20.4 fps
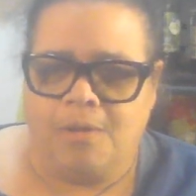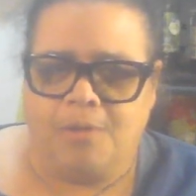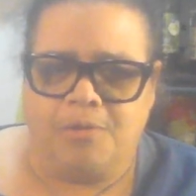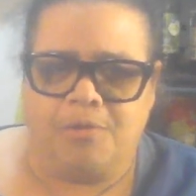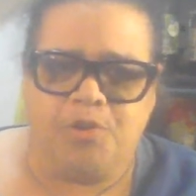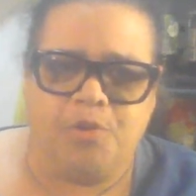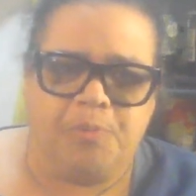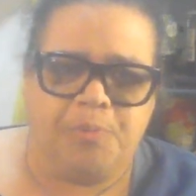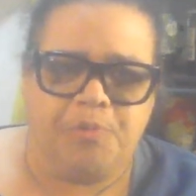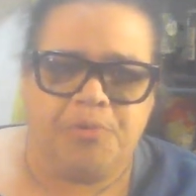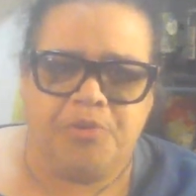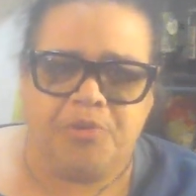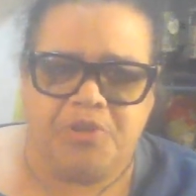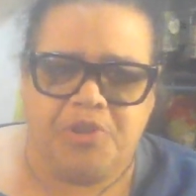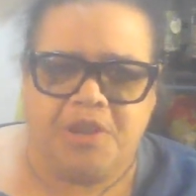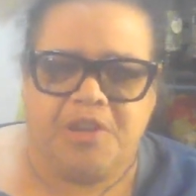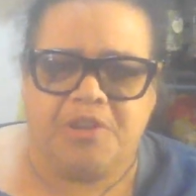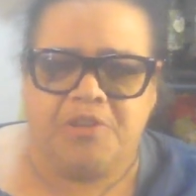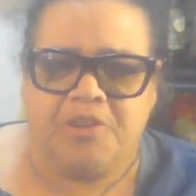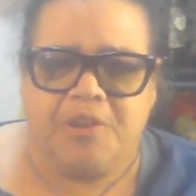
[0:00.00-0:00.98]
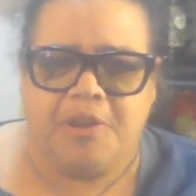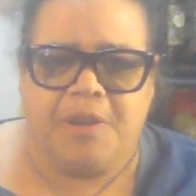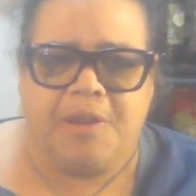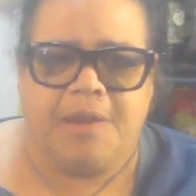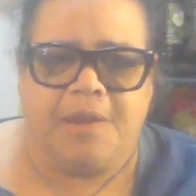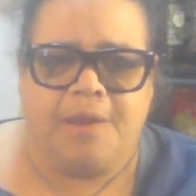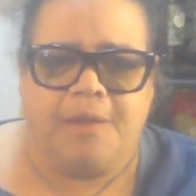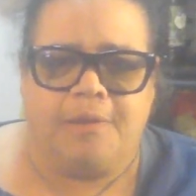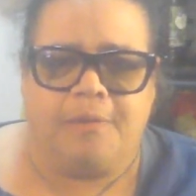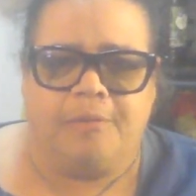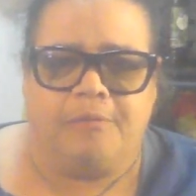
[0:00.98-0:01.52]
super
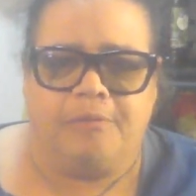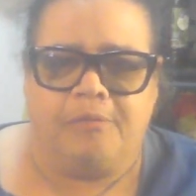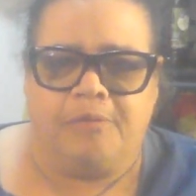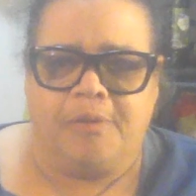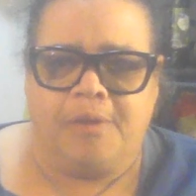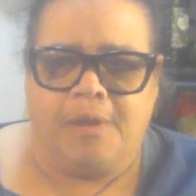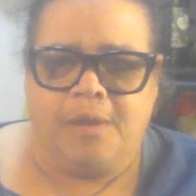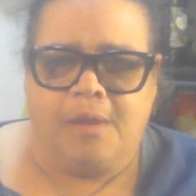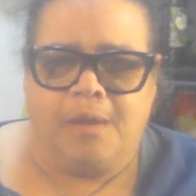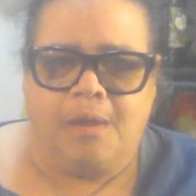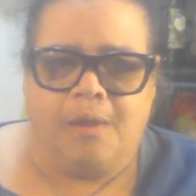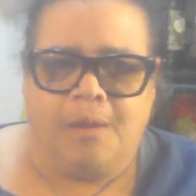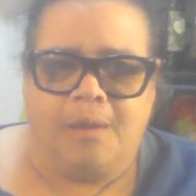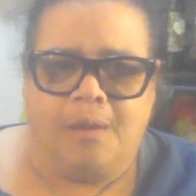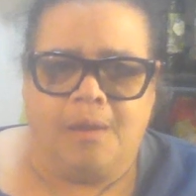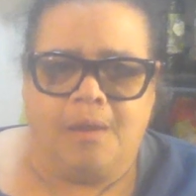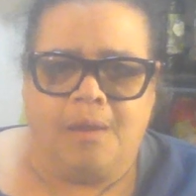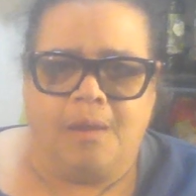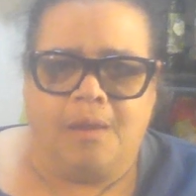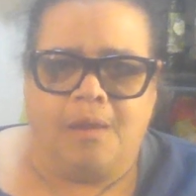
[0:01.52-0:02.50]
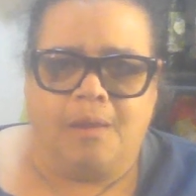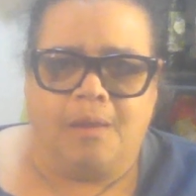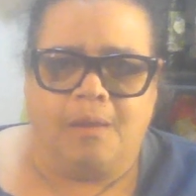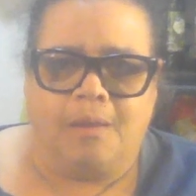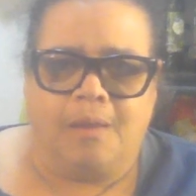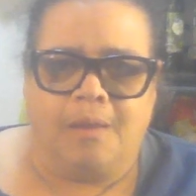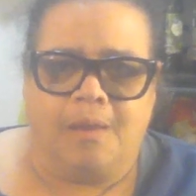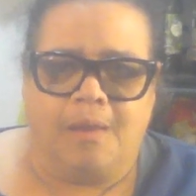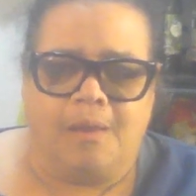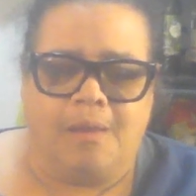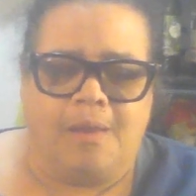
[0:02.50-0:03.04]
sensitive
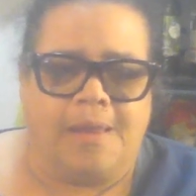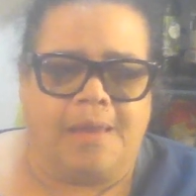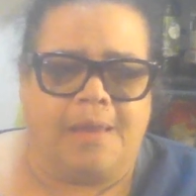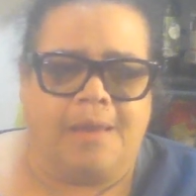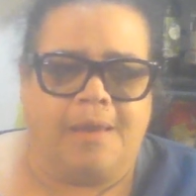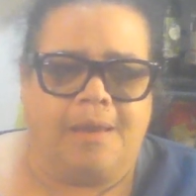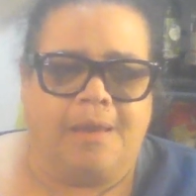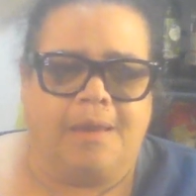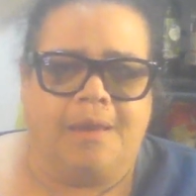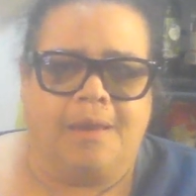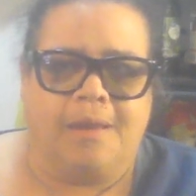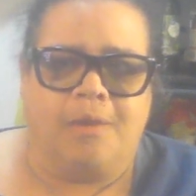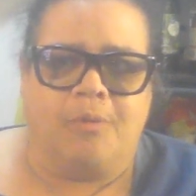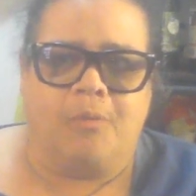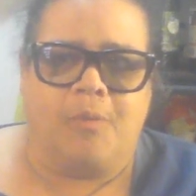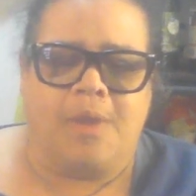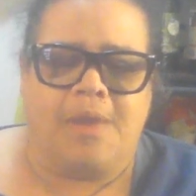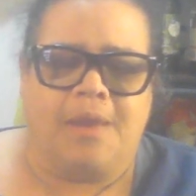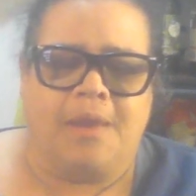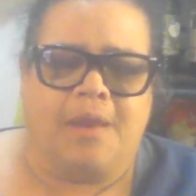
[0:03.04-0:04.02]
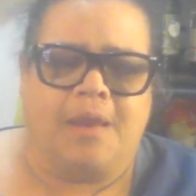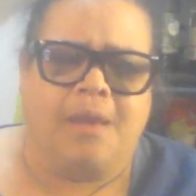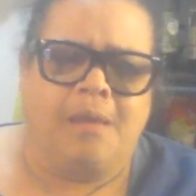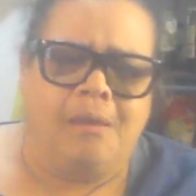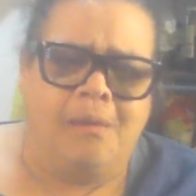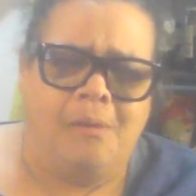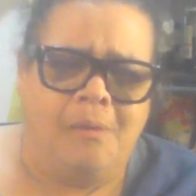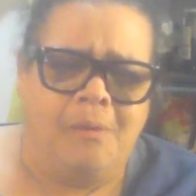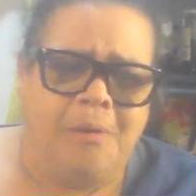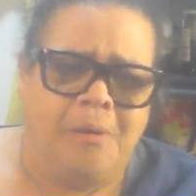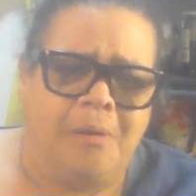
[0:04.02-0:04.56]
like in the way they're like,
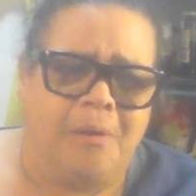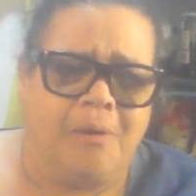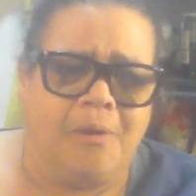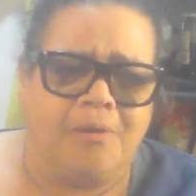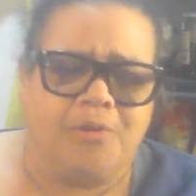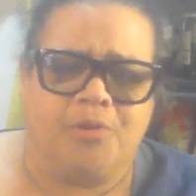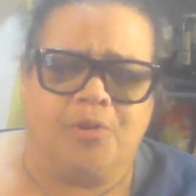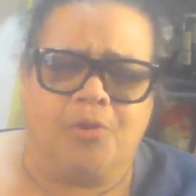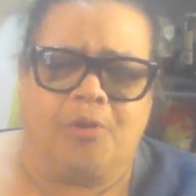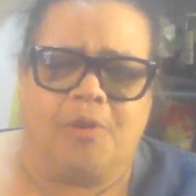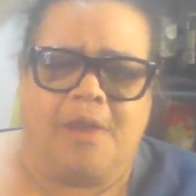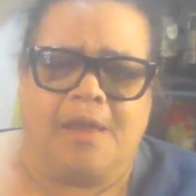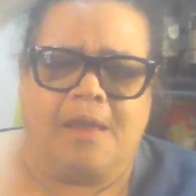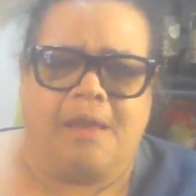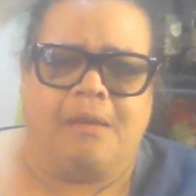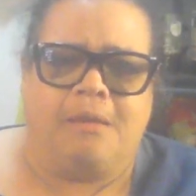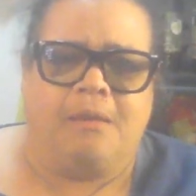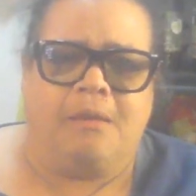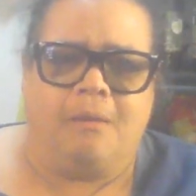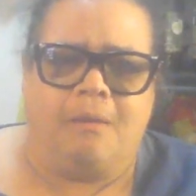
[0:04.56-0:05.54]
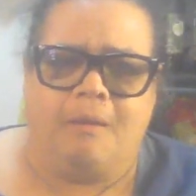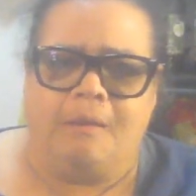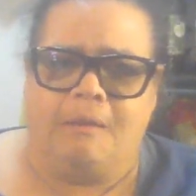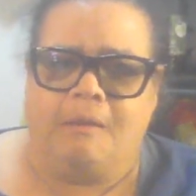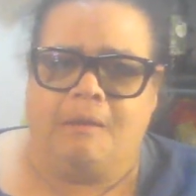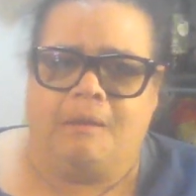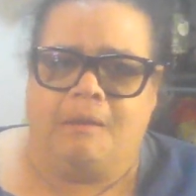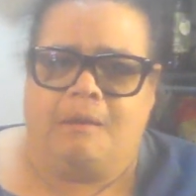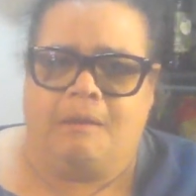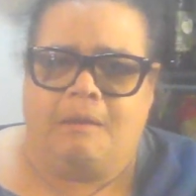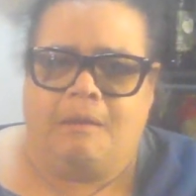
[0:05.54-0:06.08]
oh, it hurts, or like,
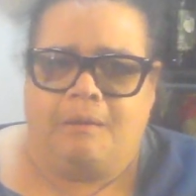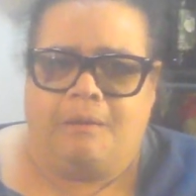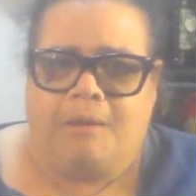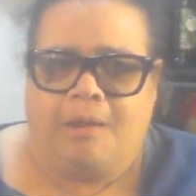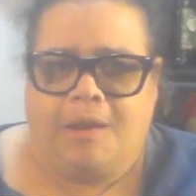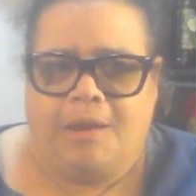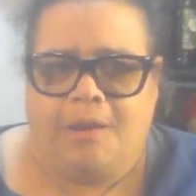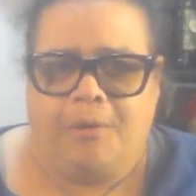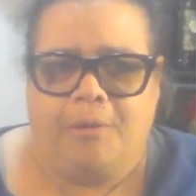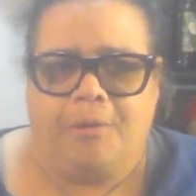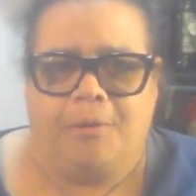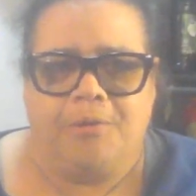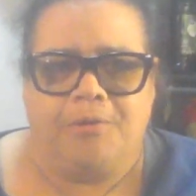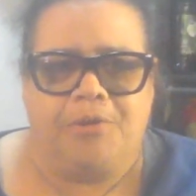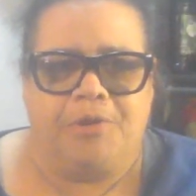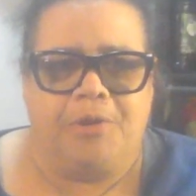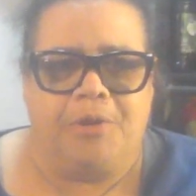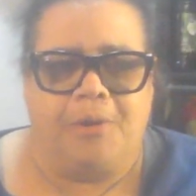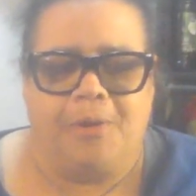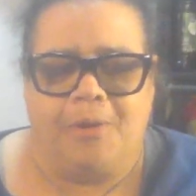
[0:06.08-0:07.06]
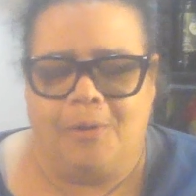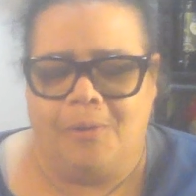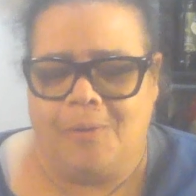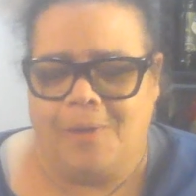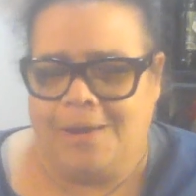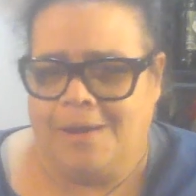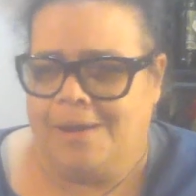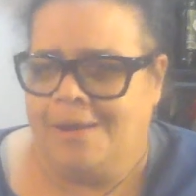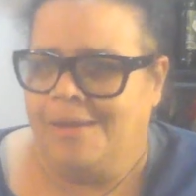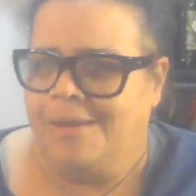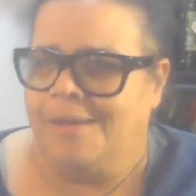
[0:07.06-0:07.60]
ah, it hurts, you know.
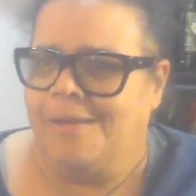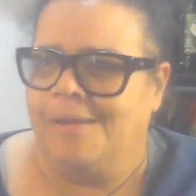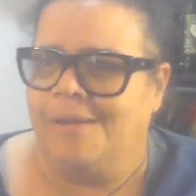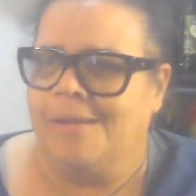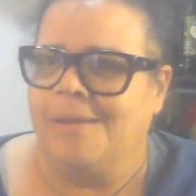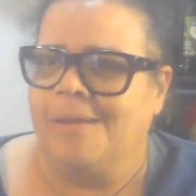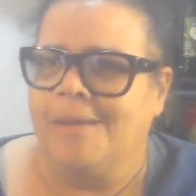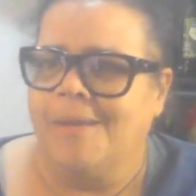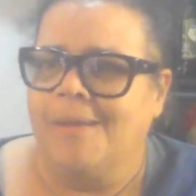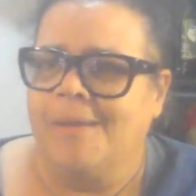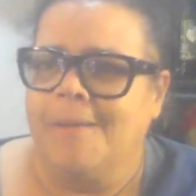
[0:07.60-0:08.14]
And